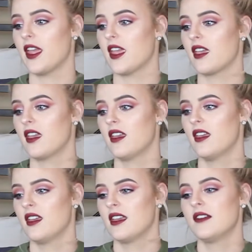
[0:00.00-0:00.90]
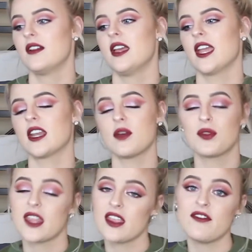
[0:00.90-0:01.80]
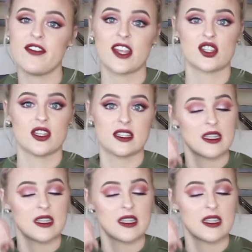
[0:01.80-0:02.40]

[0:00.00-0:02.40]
like, it can help with like infections.